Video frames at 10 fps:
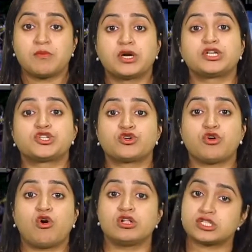but it should
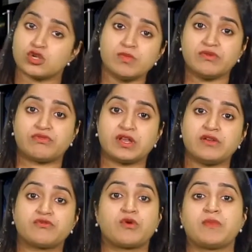also be free
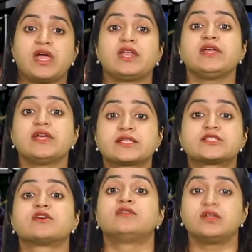from any
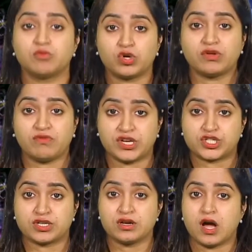external
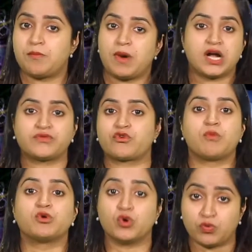motivation apart
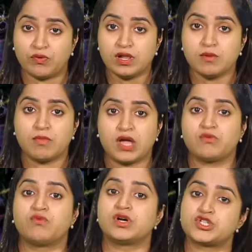from goodwill by
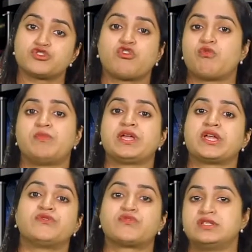virtue of being
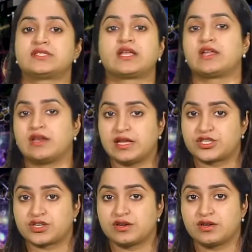intrinsic in
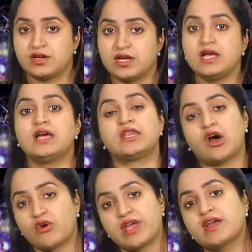nature.
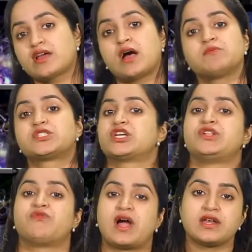Now here comes the
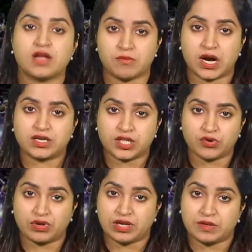divine command
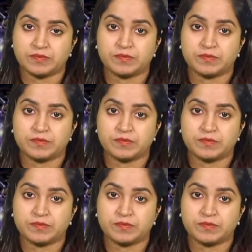theory.